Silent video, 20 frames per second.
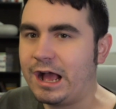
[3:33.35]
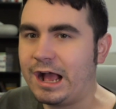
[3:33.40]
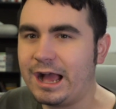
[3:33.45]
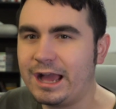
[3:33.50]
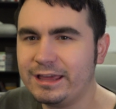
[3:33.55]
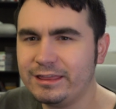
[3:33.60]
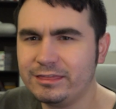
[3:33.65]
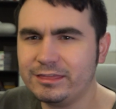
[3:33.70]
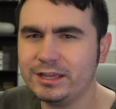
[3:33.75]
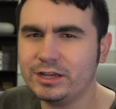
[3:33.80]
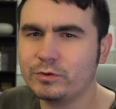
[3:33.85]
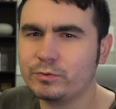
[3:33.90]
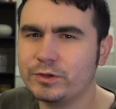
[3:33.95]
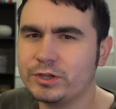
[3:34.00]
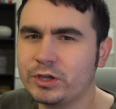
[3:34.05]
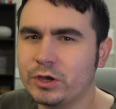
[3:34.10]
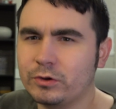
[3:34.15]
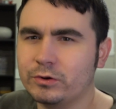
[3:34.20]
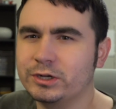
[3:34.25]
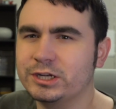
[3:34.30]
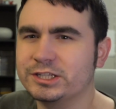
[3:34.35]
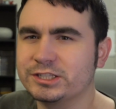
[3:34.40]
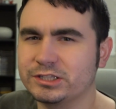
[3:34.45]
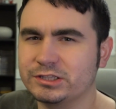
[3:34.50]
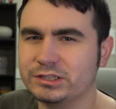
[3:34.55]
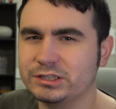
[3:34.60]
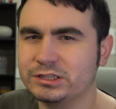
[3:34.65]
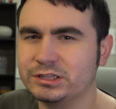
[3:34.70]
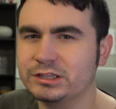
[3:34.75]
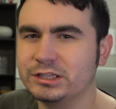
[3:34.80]
I think Recoded is a
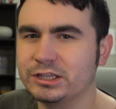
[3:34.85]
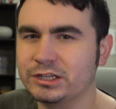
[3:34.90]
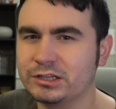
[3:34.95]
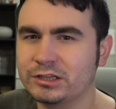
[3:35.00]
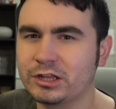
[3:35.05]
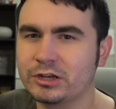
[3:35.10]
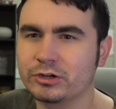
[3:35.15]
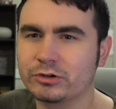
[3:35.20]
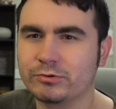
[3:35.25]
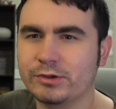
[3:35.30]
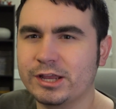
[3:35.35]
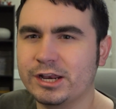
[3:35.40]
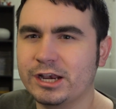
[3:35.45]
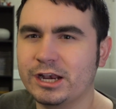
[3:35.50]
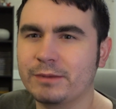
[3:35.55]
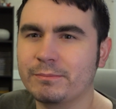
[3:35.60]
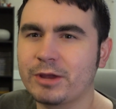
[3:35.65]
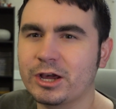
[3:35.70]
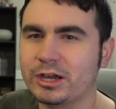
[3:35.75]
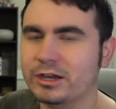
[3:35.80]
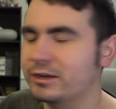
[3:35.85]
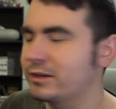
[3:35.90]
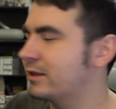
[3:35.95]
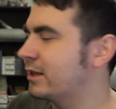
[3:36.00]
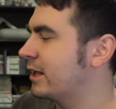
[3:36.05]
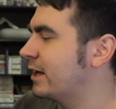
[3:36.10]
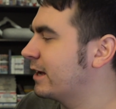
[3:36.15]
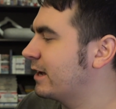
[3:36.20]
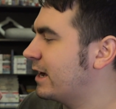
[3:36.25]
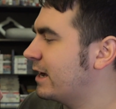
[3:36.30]
little underrated, I'm not gonna
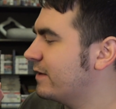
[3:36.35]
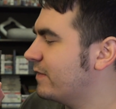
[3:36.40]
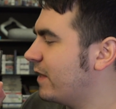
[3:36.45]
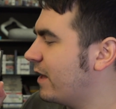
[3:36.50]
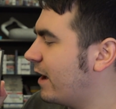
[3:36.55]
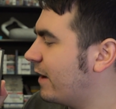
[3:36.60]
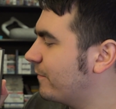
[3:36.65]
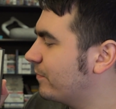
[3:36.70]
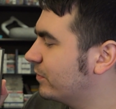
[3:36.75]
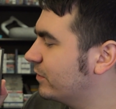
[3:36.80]
lie.